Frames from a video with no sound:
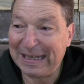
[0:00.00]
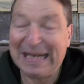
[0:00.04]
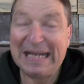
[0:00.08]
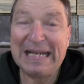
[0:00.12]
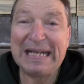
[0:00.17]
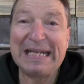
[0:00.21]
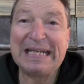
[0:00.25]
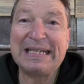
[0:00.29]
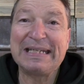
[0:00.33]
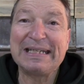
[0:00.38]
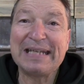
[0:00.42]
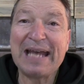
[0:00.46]

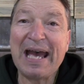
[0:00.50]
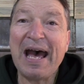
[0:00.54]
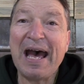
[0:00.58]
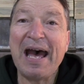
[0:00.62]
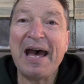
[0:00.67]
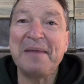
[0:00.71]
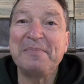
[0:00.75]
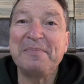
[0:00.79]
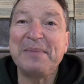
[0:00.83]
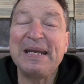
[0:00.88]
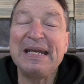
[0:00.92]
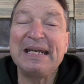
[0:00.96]

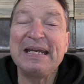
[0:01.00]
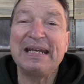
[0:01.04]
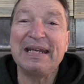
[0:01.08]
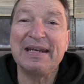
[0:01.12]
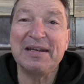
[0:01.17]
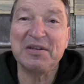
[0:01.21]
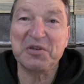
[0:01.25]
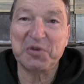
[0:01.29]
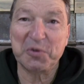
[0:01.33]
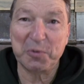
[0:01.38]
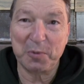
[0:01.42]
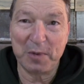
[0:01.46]
anytime He
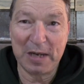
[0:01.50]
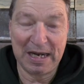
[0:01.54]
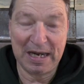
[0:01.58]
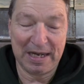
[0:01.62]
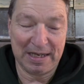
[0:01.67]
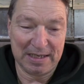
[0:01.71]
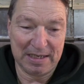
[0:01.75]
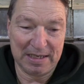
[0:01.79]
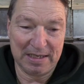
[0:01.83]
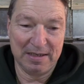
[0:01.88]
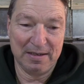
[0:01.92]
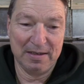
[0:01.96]
gets
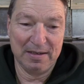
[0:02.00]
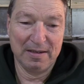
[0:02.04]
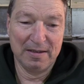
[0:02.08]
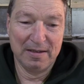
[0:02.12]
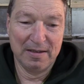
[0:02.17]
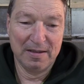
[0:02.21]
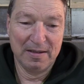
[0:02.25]
ready.